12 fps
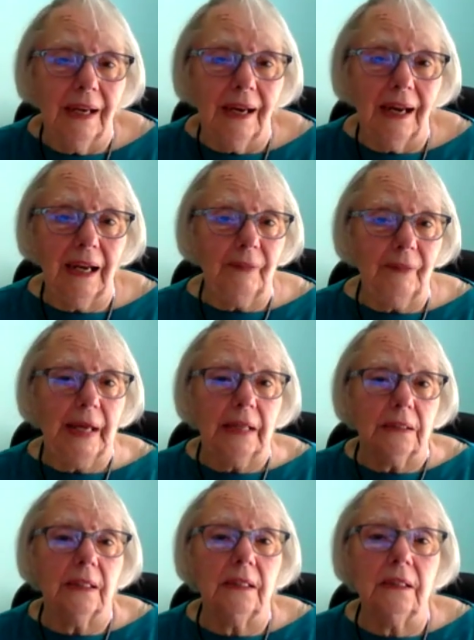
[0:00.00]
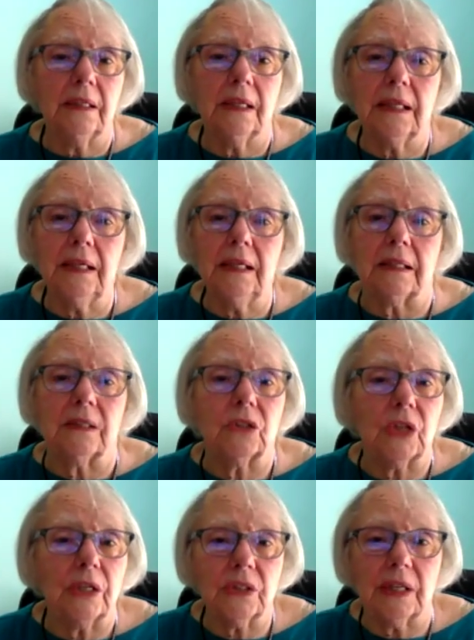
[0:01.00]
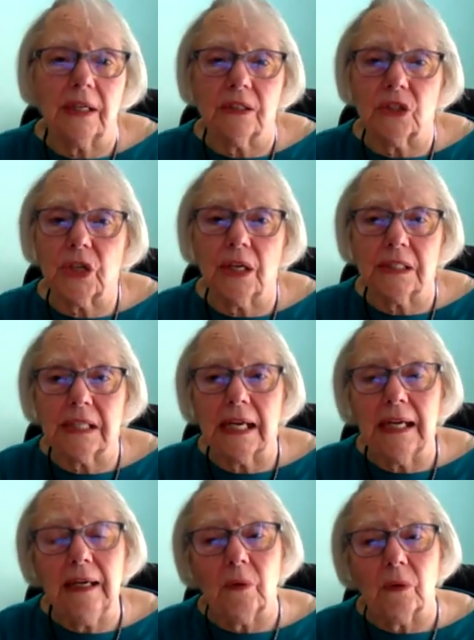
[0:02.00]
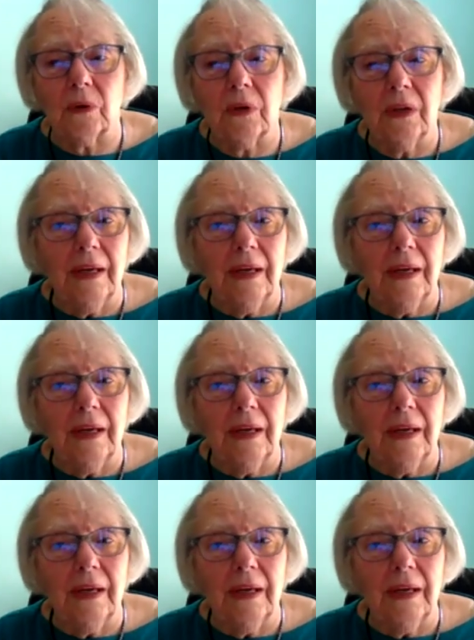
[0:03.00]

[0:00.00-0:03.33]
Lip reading: and that little kid just got shut down.